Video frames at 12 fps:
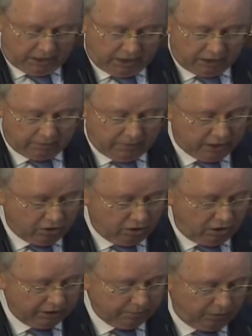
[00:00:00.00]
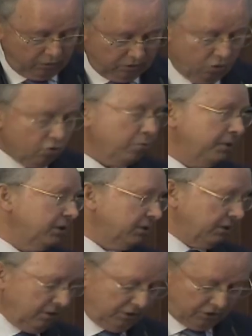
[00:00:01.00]
and my colleague Paul
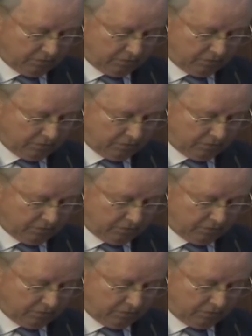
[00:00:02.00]
Rübig's